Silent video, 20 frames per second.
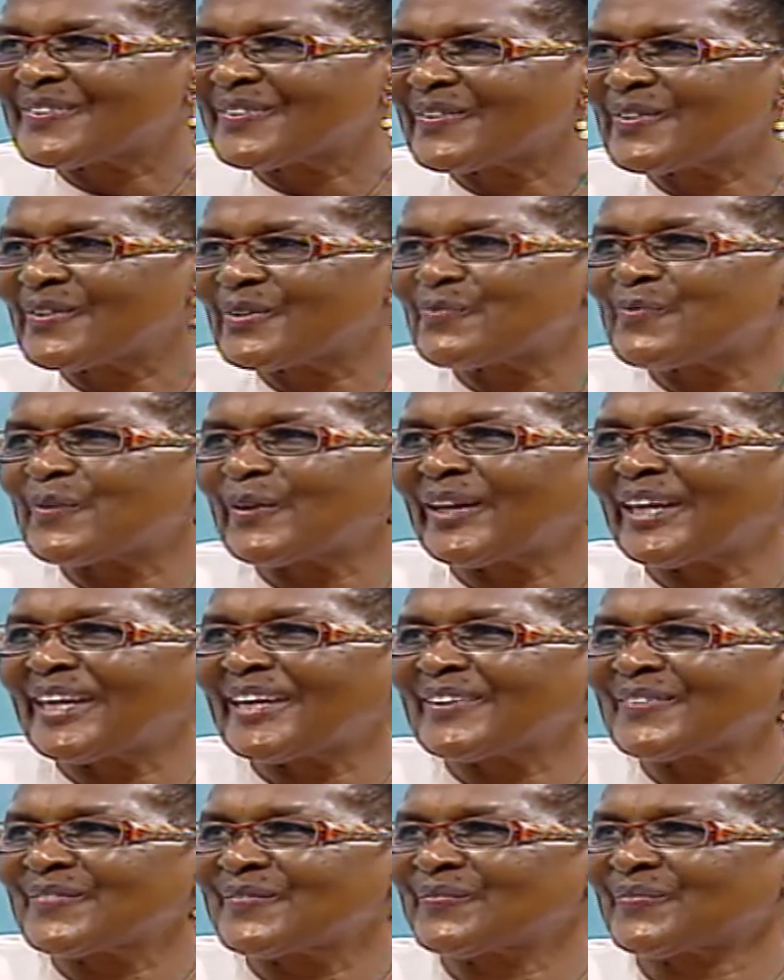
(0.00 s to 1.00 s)
Now, when we
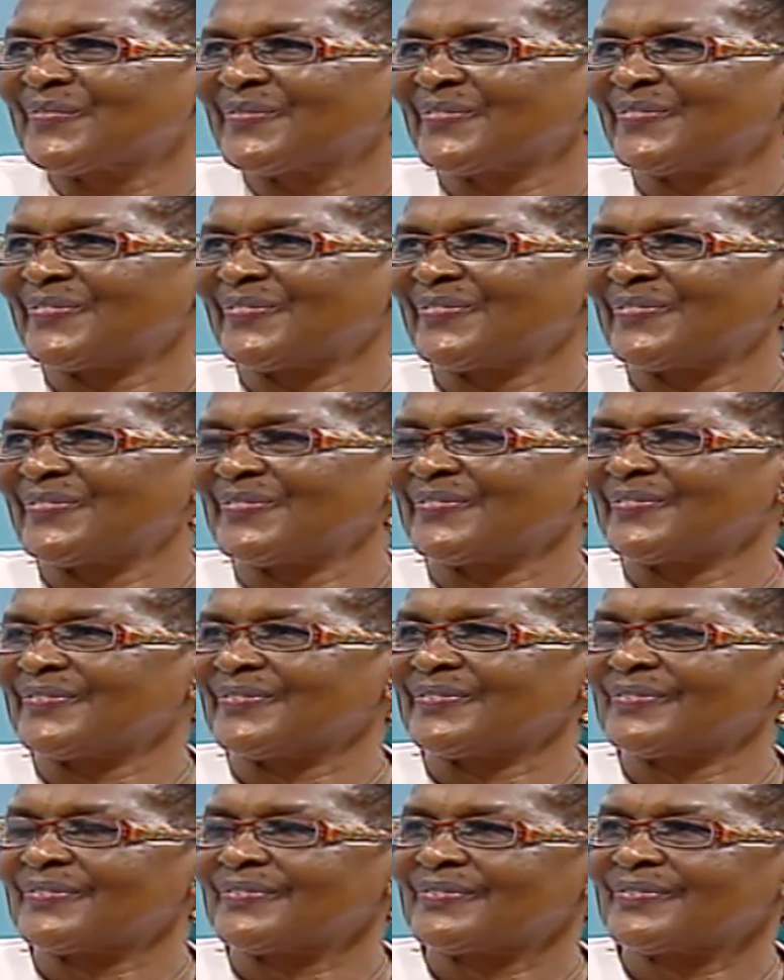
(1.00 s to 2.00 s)
look at the
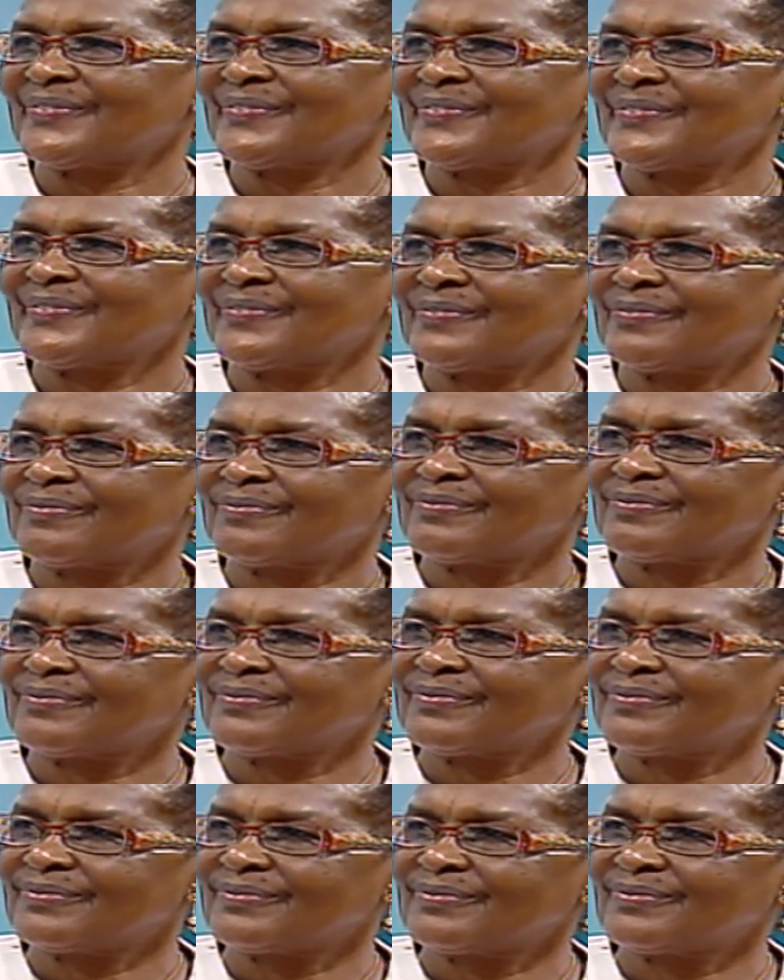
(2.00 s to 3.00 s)
statistics that we've had
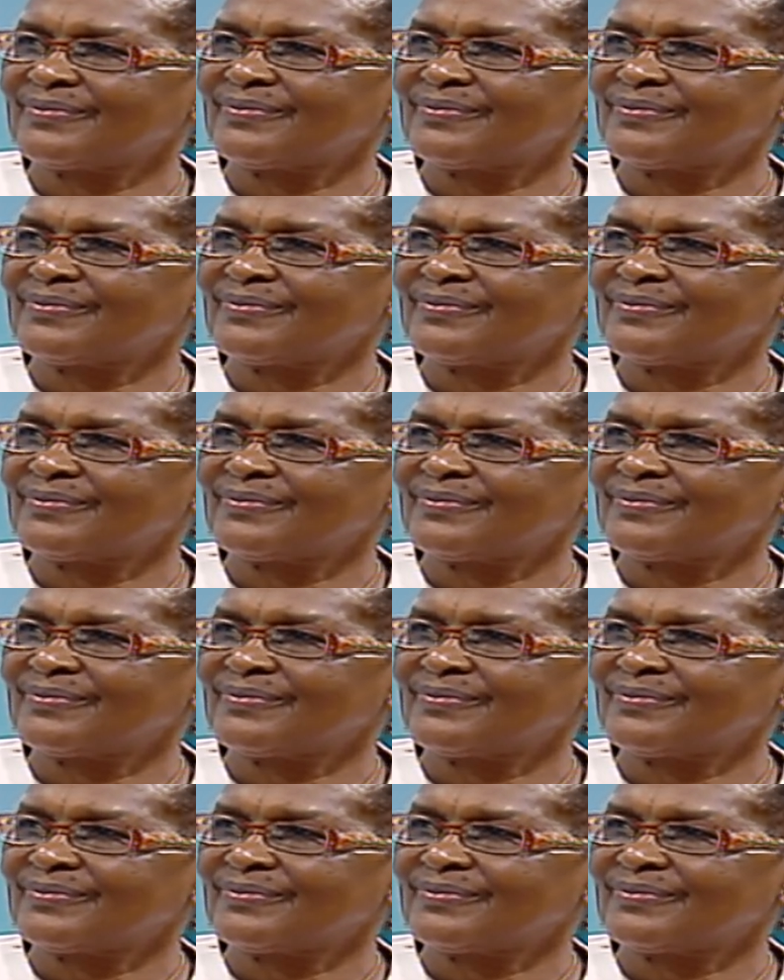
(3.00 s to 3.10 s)
from